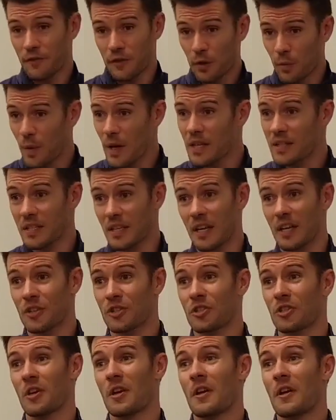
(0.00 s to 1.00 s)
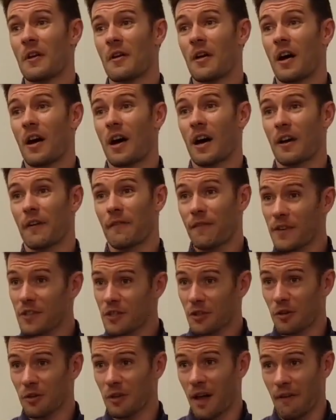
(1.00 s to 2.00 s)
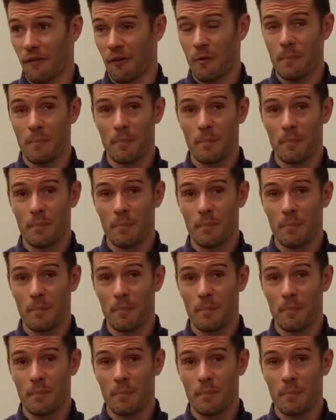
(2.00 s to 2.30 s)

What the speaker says: and the attitude is very different.